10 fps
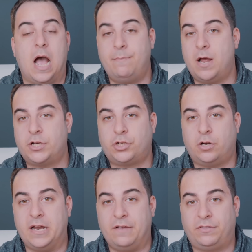I'm not
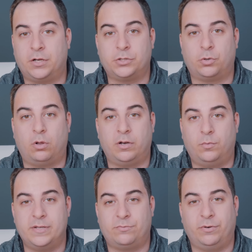sure if the controller
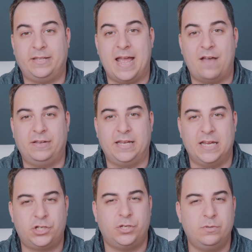was really
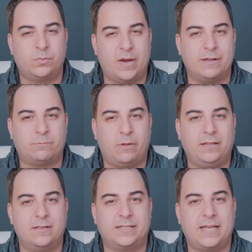having issues when I was playing this